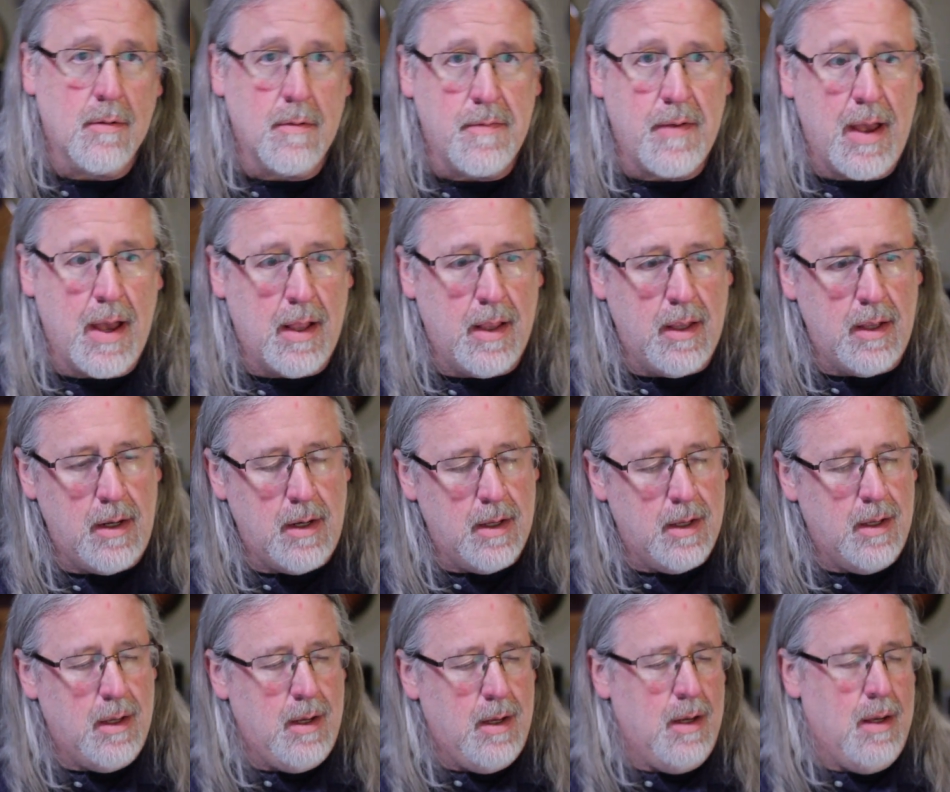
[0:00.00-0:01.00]
are
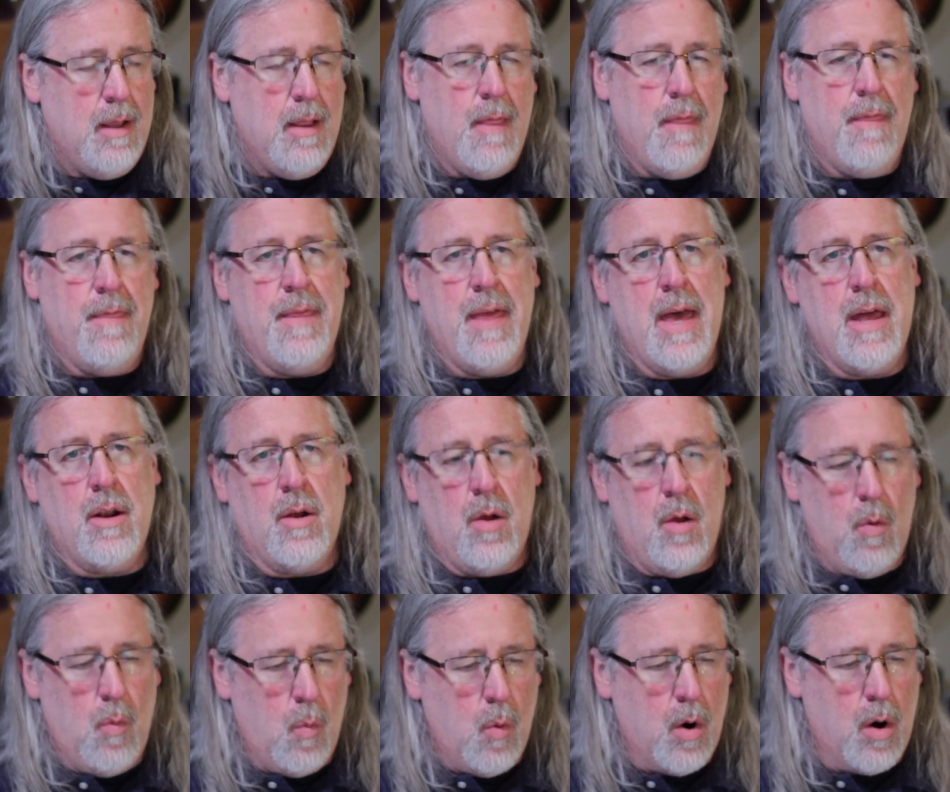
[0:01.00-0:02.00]
valid. That
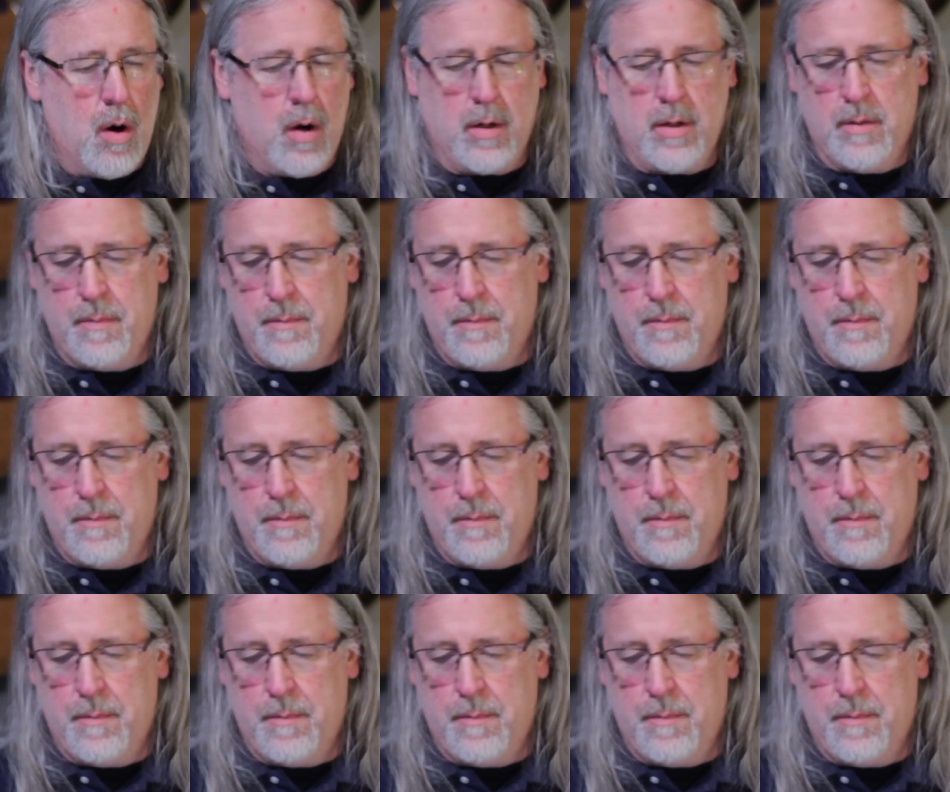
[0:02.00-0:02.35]
all works,